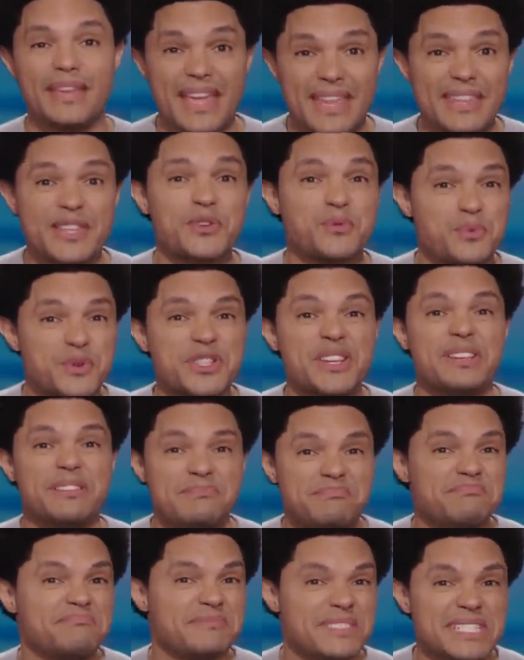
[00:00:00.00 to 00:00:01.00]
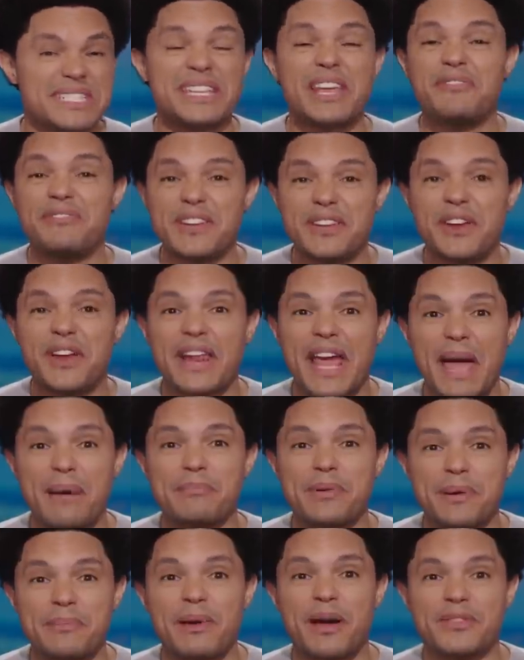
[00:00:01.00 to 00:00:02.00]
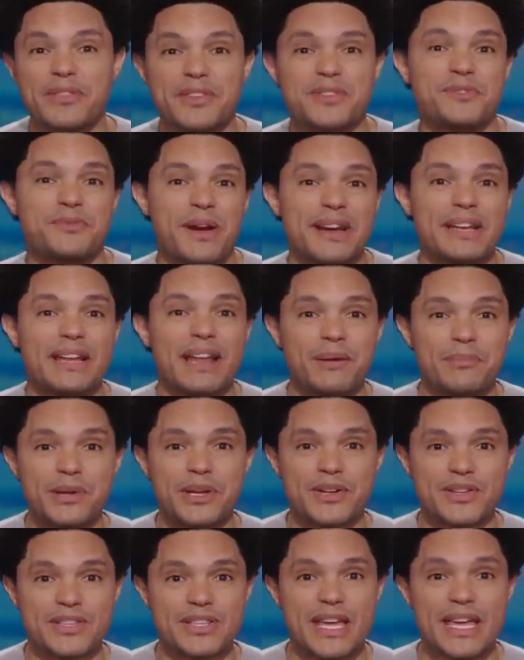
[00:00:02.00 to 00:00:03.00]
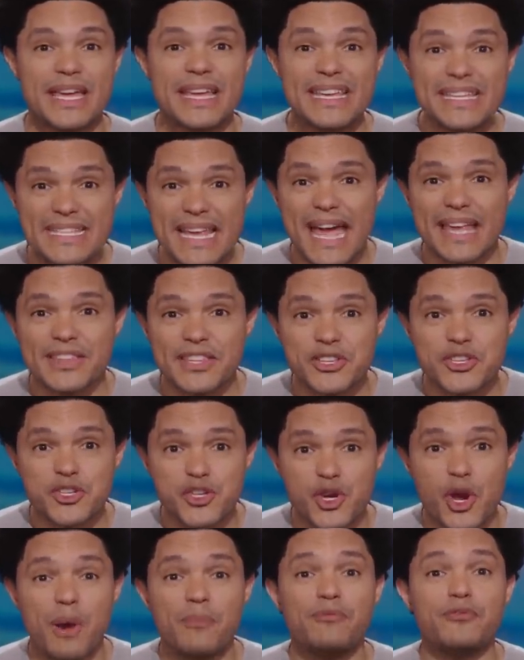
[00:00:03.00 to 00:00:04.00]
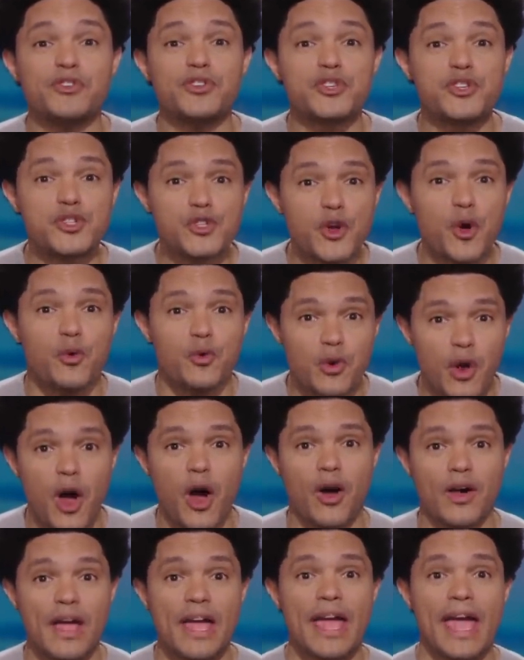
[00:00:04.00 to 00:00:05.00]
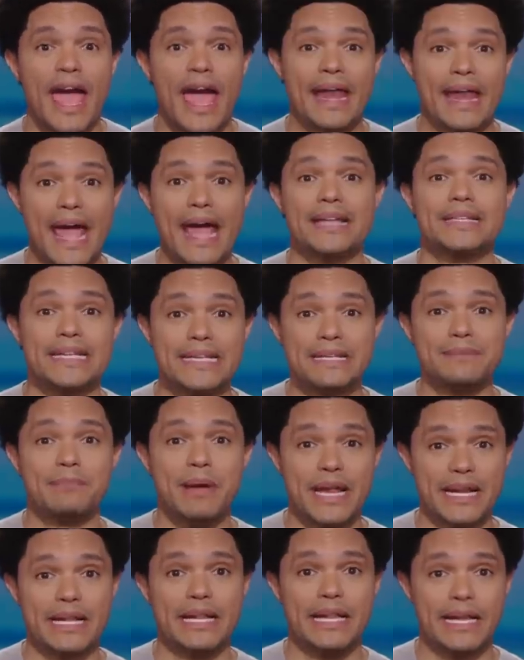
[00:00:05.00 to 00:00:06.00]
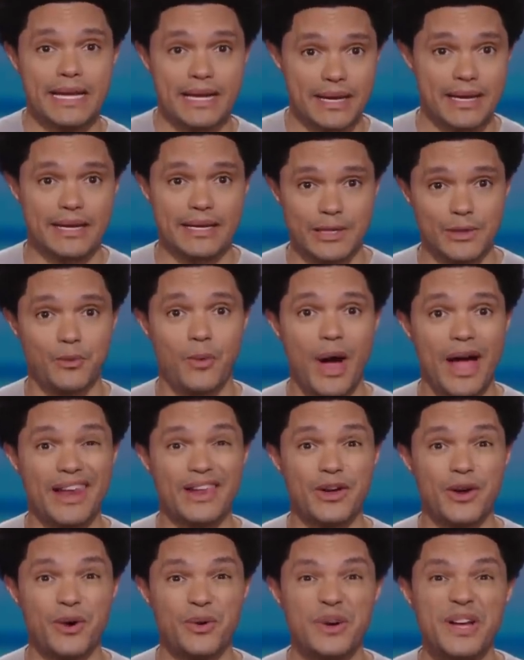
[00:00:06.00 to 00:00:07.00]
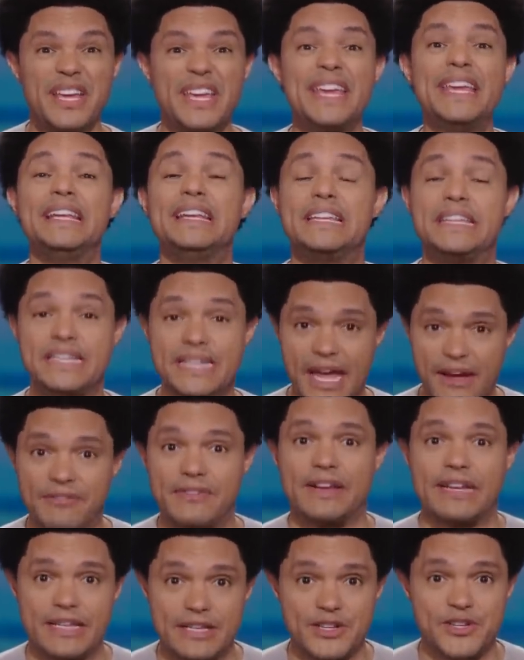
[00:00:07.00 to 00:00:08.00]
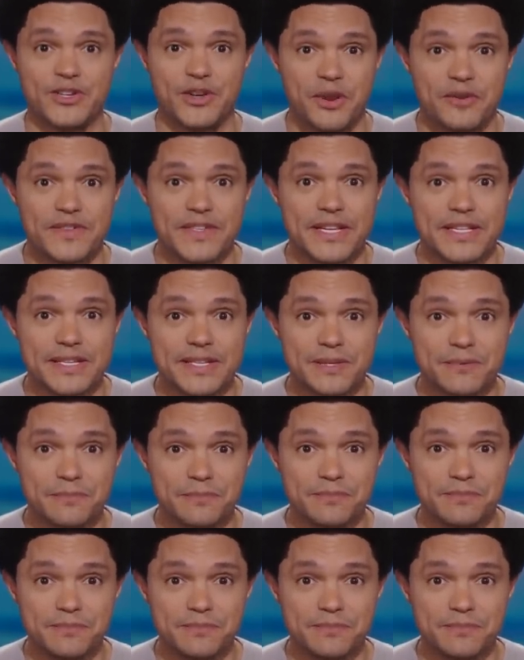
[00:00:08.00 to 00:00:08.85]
And this wizard is definitely not happy about this right now because he's had this job for so long. And as he's made clear a little while ago, he definitely deserves it.